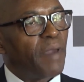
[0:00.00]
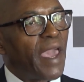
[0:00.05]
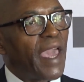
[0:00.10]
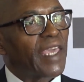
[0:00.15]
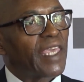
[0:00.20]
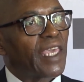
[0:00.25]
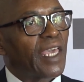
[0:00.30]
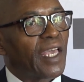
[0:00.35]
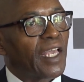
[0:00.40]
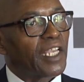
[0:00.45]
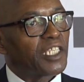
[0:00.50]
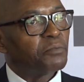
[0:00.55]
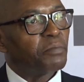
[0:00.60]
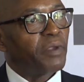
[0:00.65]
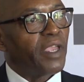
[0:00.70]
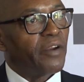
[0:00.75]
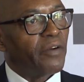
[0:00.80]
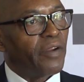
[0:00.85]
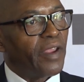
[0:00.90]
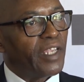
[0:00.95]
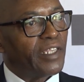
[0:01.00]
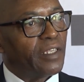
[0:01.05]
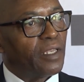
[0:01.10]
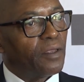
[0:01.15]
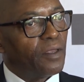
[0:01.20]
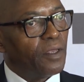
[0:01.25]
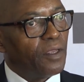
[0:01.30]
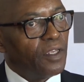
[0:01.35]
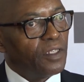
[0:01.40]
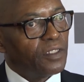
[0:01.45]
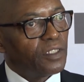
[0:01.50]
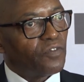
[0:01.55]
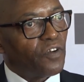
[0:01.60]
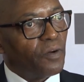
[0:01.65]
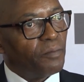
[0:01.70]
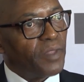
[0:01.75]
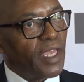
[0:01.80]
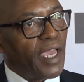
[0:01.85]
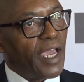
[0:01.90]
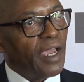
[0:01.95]
banking experience
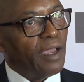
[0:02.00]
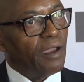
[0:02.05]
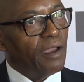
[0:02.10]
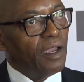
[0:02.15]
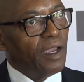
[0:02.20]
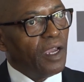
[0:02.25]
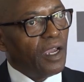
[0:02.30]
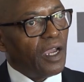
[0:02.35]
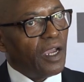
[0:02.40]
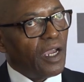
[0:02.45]
from their